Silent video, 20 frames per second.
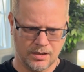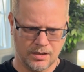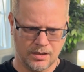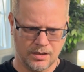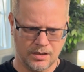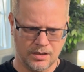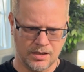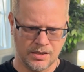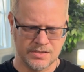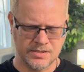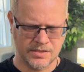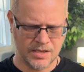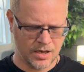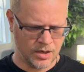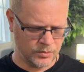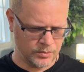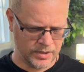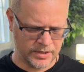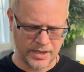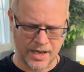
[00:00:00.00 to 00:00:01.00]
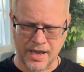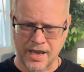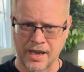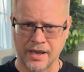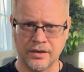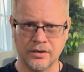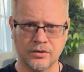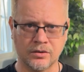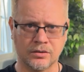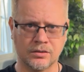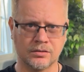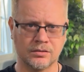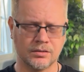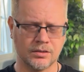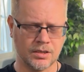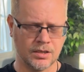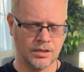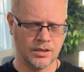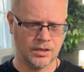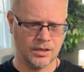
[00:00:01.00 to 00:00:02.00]
He's dealt with anger,
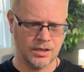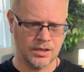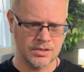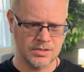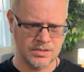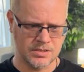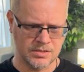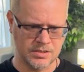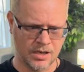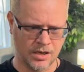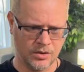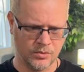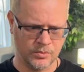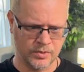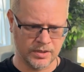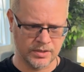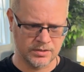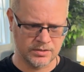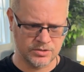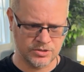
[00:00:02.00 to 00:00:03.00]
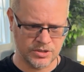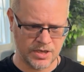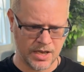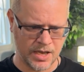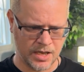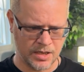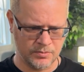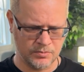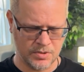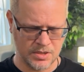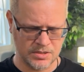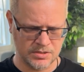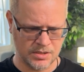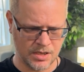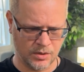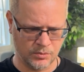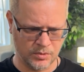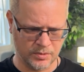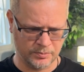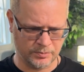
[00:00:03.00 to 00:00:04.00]
he's dealt with shame, he's dealt with